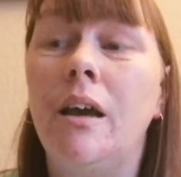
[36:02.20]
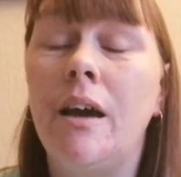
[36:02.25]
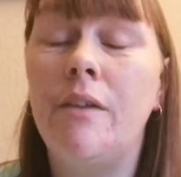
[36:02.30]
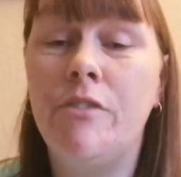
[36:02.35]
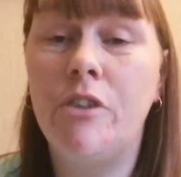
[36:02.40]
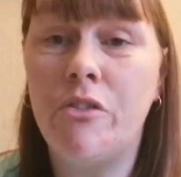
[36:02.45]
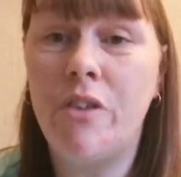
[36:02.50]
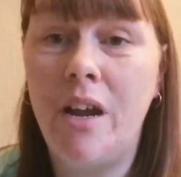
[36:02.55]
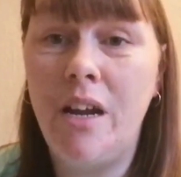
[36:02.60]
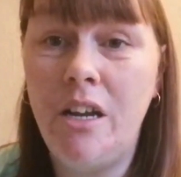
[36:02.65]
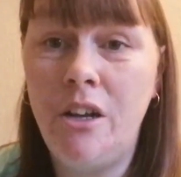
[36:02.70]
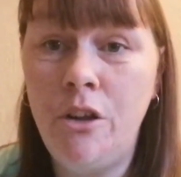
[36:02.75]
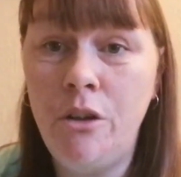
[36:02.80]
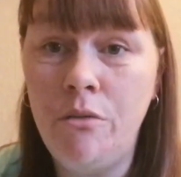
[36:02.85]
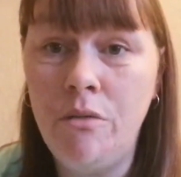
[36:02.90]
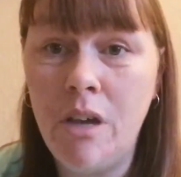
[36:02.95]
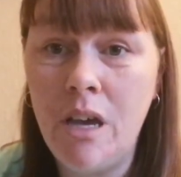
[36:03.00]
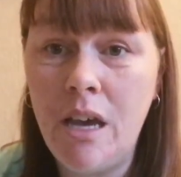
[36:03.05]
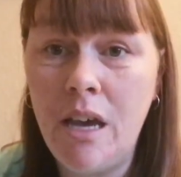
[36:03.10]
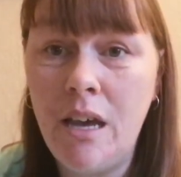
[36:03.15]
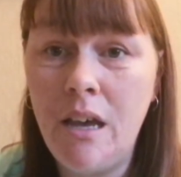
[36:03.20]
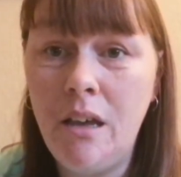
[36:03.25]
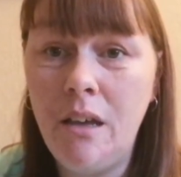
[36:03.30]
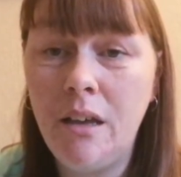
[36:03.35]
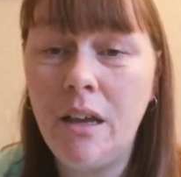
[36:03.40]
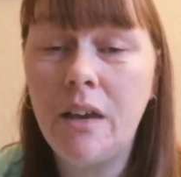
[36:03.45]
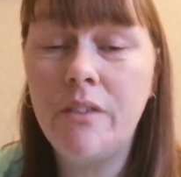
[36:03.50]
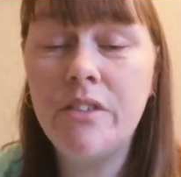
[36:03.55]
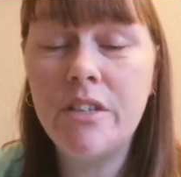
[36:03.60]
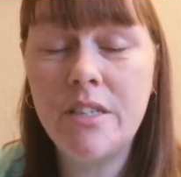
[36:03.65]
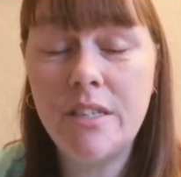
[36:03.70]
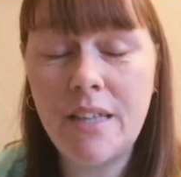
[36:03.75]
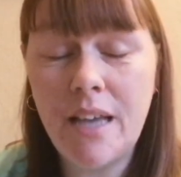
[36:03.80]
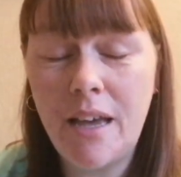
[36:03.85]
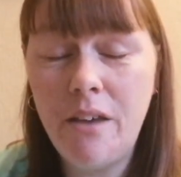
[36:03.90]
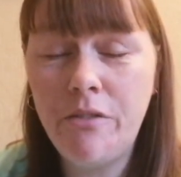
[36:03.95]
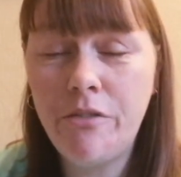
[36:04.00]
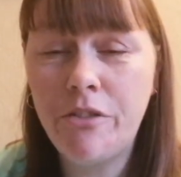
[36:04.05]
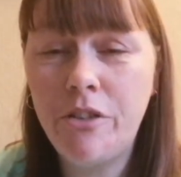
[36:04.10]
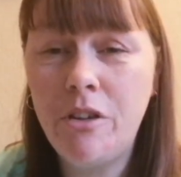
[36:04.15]
have a great new year. Have a
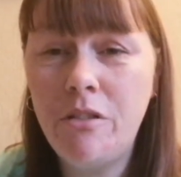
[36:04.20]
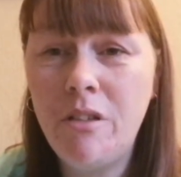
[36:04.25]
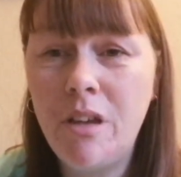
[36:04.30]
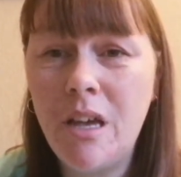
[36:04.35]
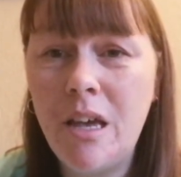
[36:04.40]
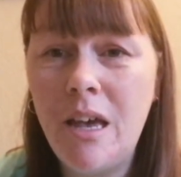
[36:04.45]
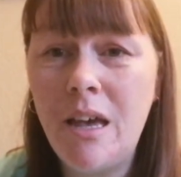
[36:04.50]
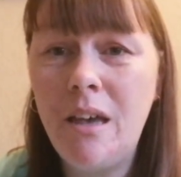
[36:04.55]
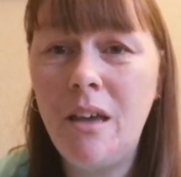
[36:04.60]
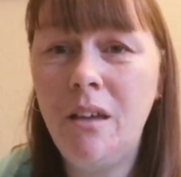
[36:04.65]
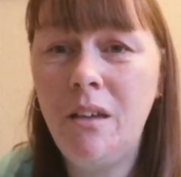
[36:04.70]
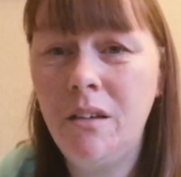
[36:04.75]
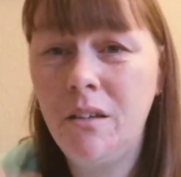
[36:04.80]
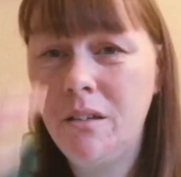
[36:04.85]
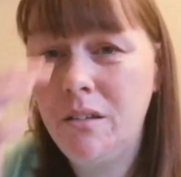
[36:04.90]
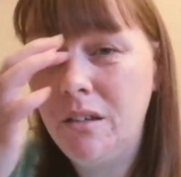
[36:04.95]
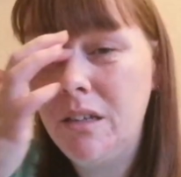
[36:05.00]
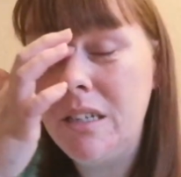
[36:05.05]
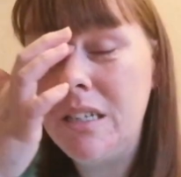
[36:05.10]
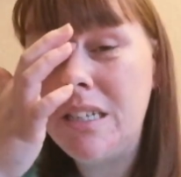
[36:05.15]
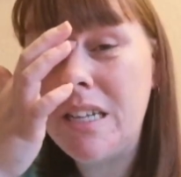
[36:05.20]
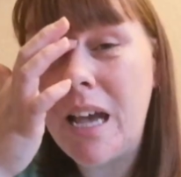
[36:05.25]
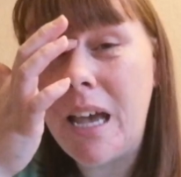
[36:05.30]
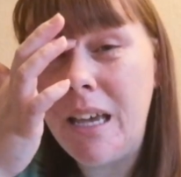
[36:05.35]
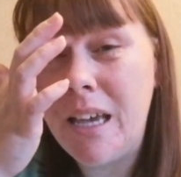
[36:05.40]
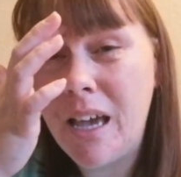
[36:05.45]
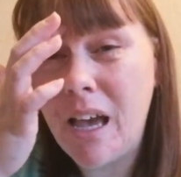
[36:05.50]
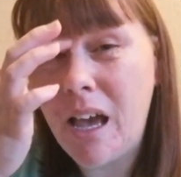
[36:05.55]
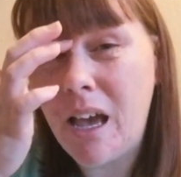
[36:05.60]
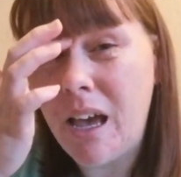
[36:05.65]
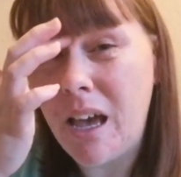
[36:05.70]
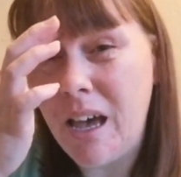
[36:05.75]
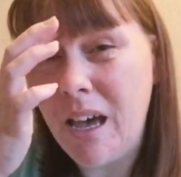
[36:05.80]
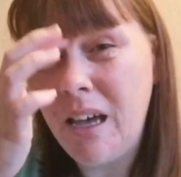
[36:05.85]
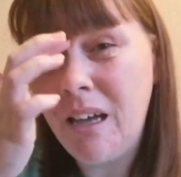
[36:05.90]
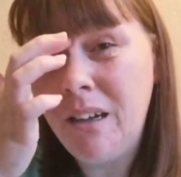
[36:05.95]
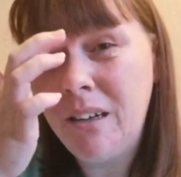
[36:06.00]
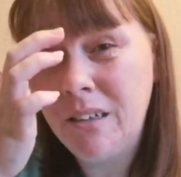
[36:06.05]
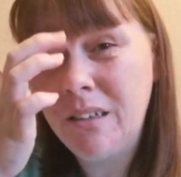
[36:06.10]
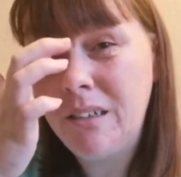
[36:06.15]
safe new year. Take
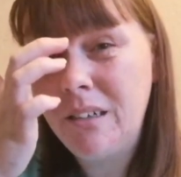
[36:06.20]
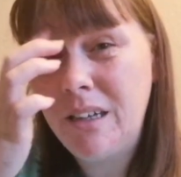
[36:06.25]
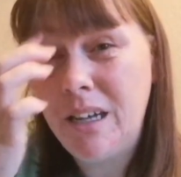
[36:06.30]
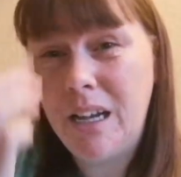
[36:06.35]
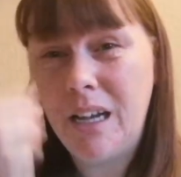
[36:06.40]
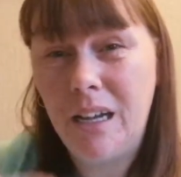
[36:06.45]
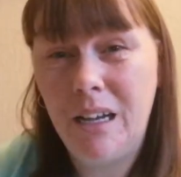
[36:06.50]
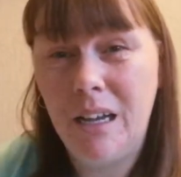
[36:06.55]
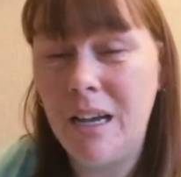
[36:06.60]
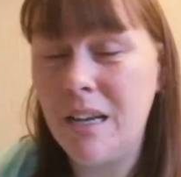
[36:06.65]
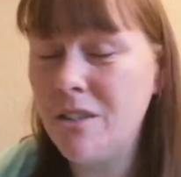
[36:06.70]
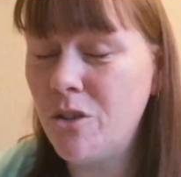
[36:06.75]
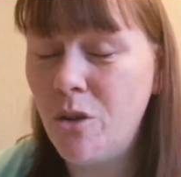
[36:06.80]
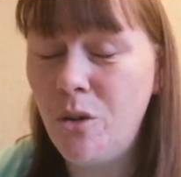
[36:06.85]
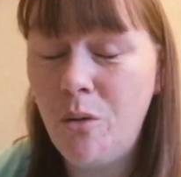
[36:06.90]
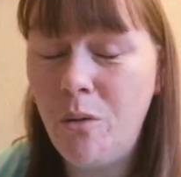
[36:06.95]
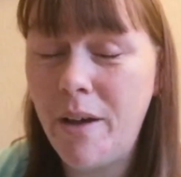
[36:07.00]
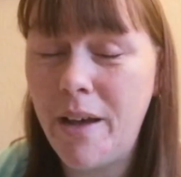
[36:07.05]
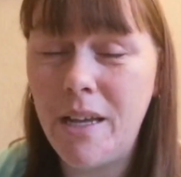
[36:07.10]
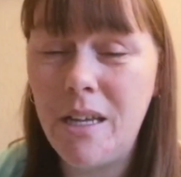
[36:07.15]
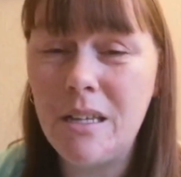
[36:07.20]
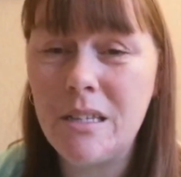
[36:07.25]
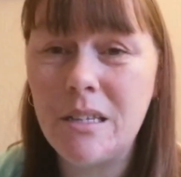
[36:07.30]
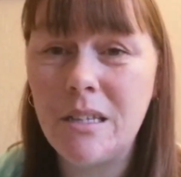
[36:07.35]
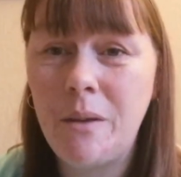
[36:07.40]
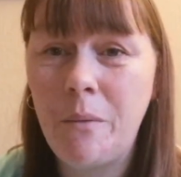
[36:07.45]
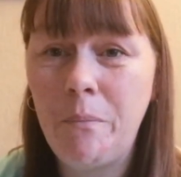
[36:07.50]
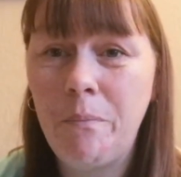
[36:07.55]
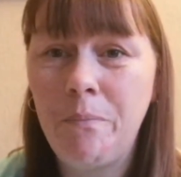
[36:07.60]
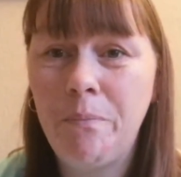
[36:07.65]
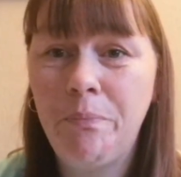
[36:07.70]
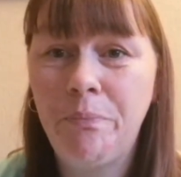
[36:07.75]
care, as always.